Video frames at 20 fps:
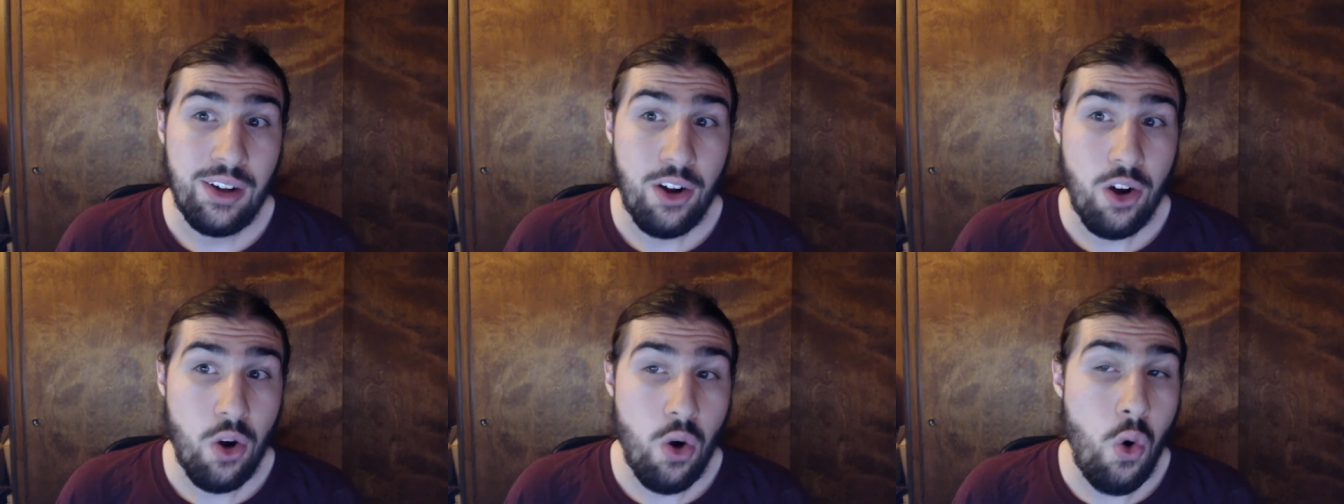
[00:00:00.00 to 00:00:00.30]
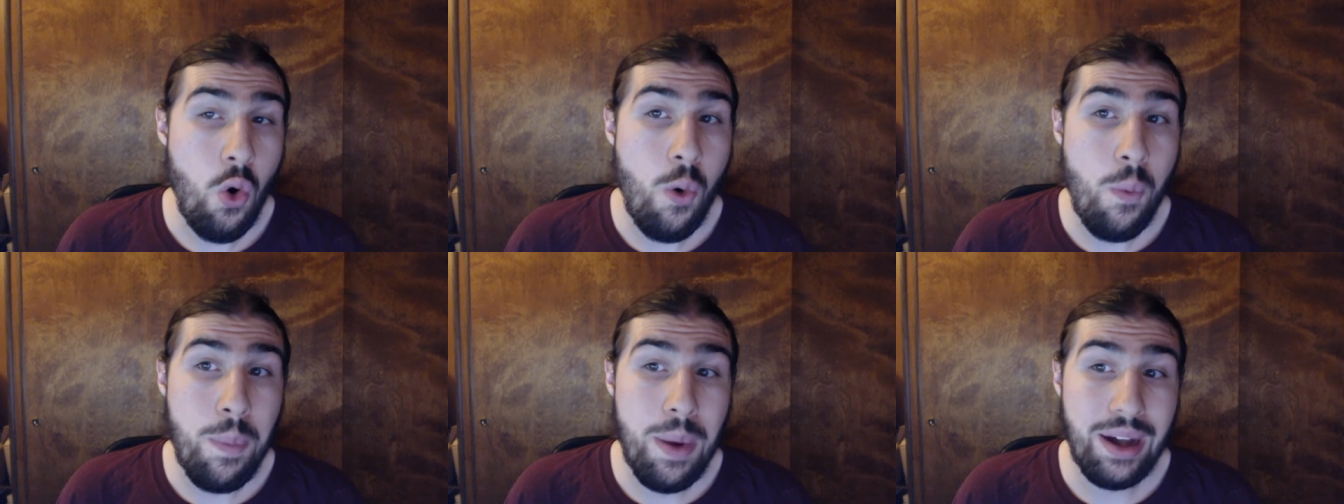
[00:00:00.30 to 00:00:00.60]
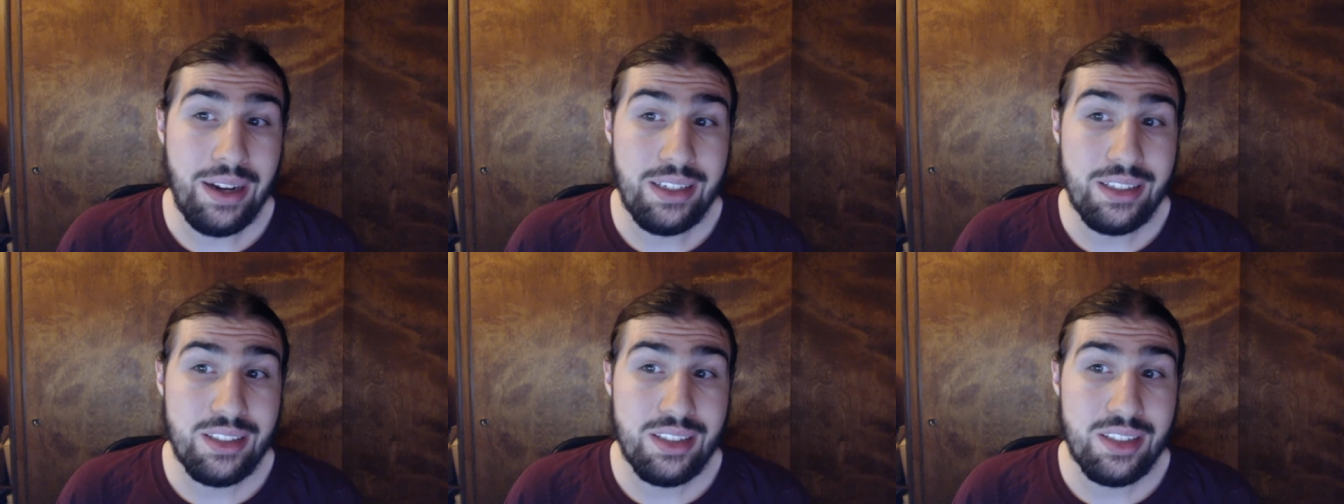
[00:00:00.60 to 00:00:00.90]
a whole
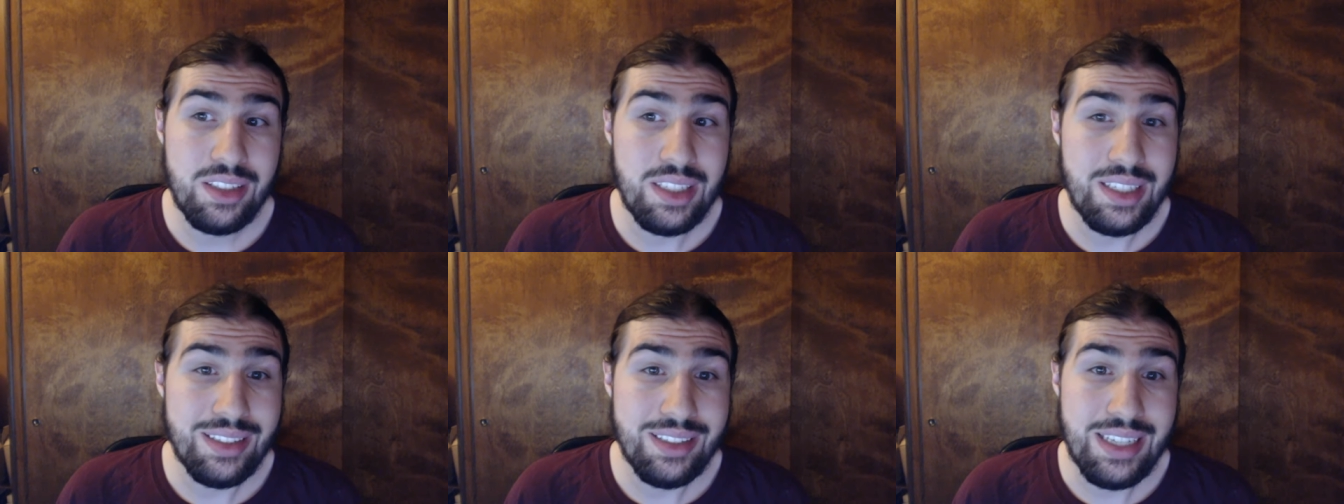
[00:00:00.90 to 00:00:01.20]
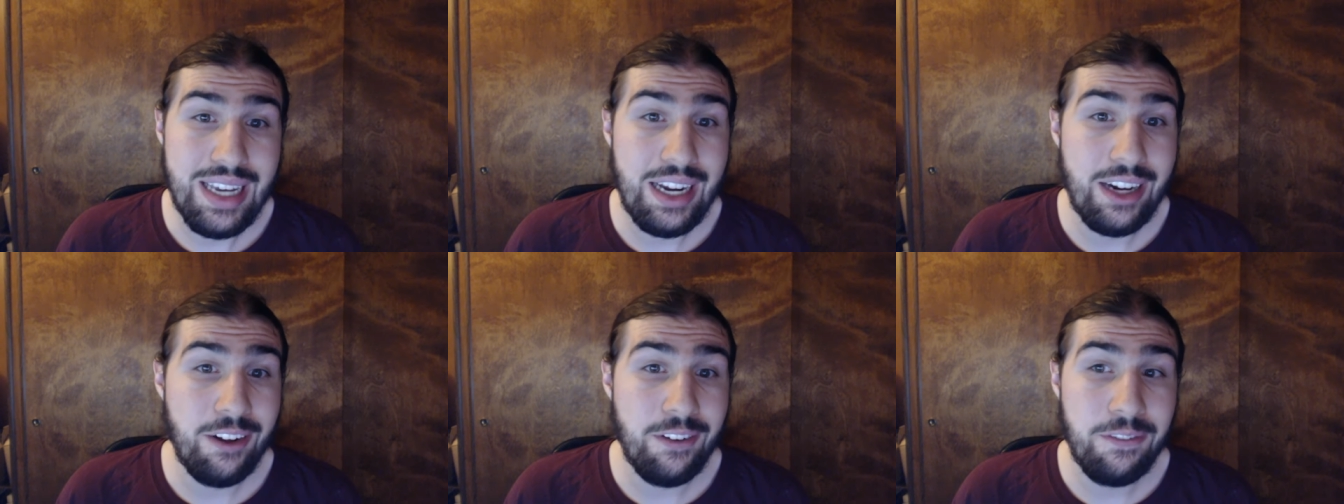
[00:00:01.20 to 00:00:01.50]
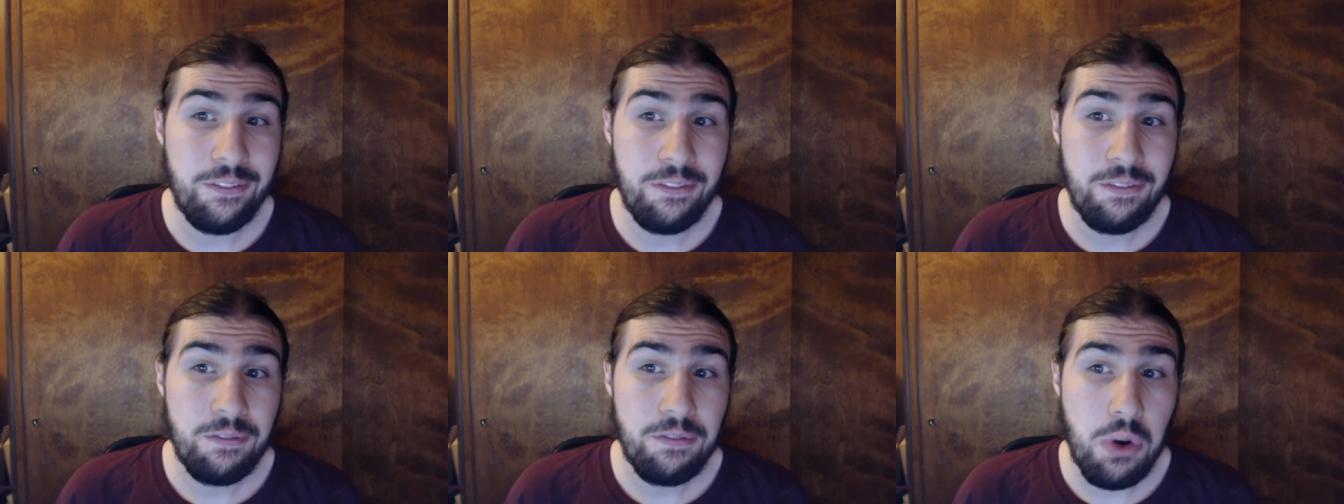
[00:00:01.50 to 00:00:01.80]
bunch, just kind
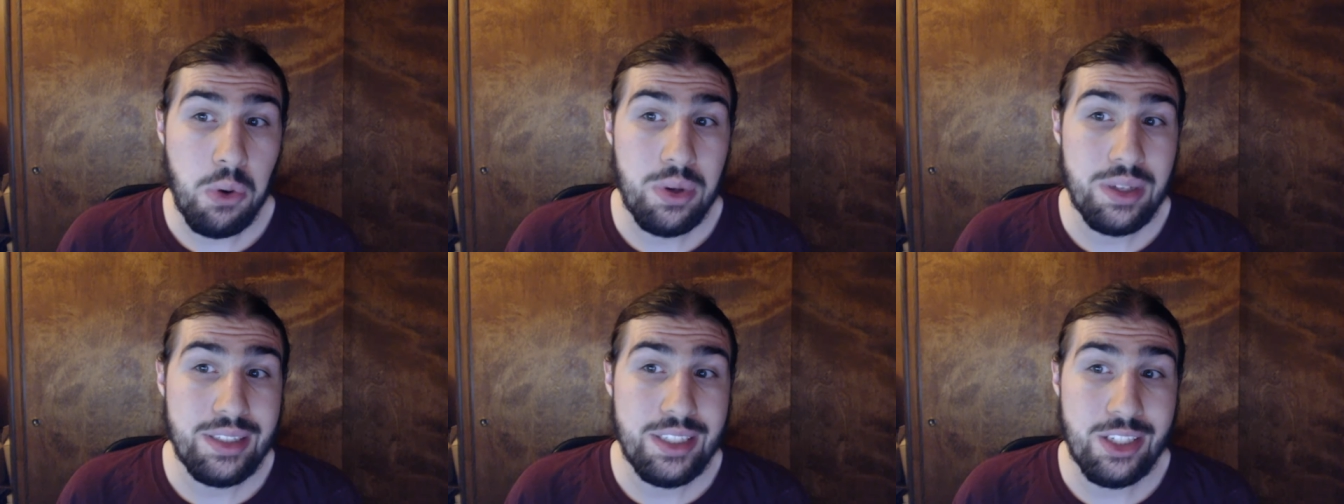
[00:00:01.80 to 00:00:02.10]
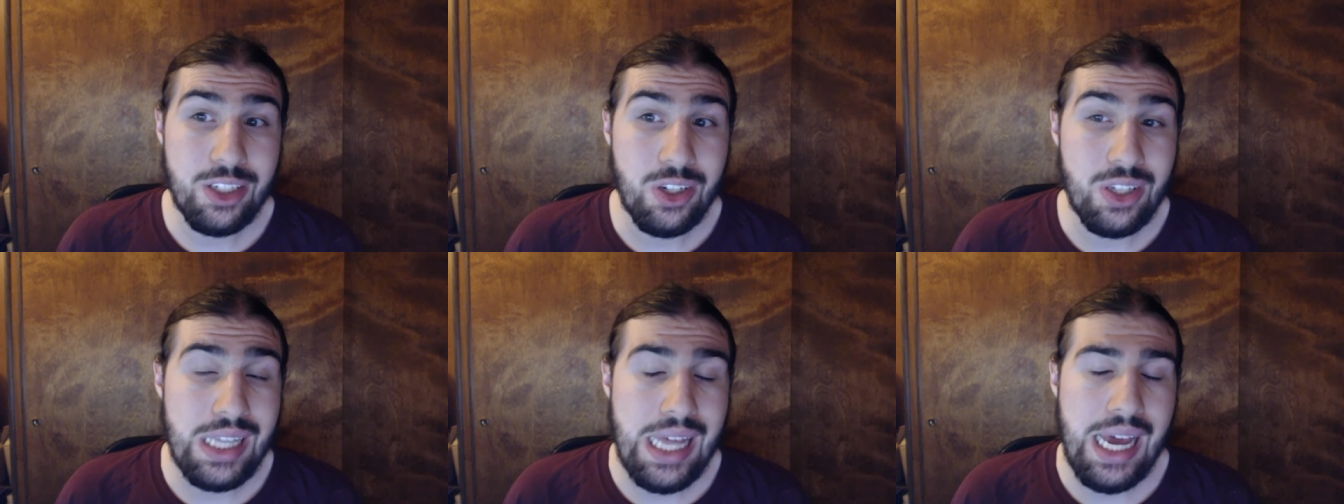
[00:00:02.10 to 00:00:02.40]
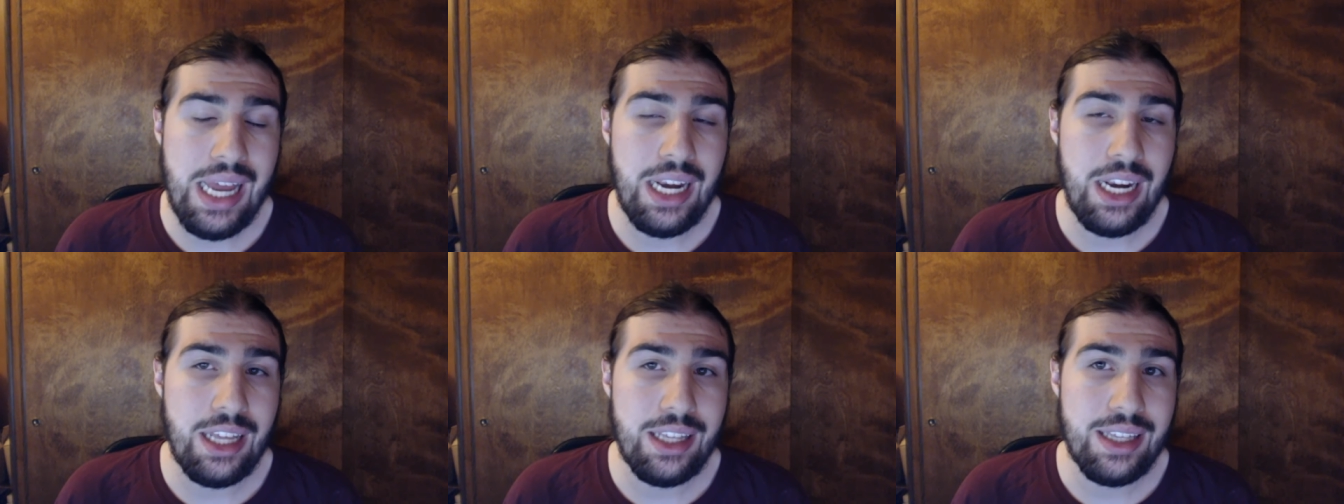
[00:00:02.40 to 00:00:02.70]
of focusing on
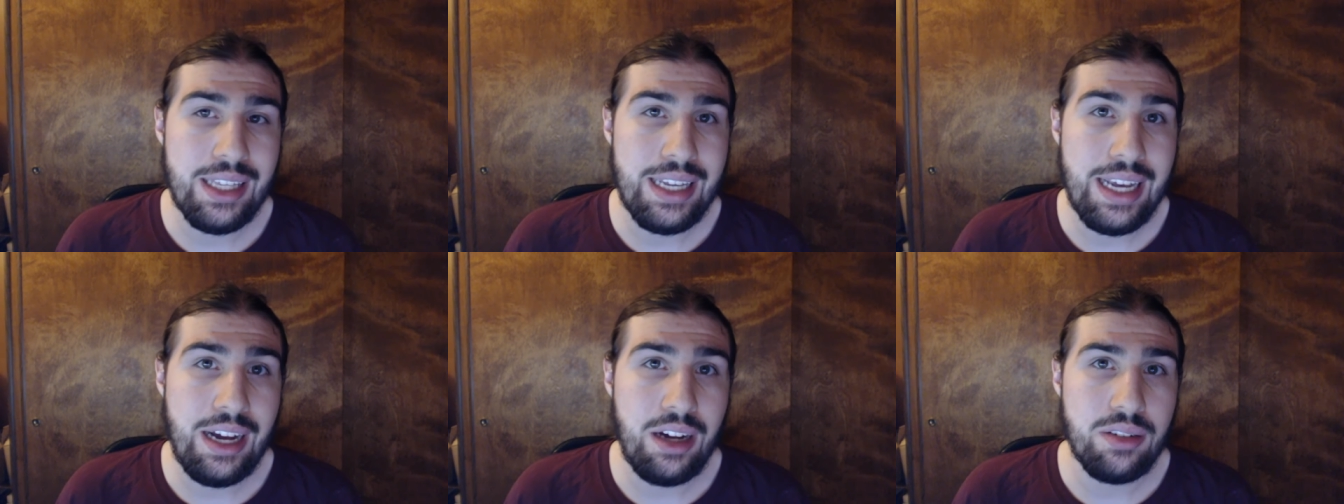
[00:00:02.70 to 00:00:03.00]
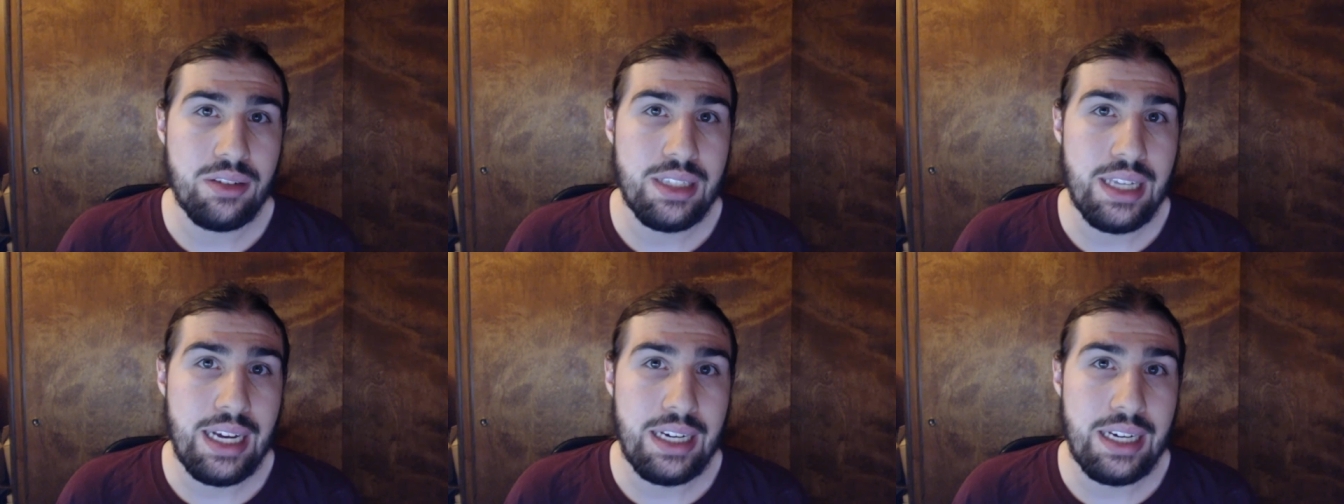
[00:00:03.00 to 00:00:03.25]
that and nothing else,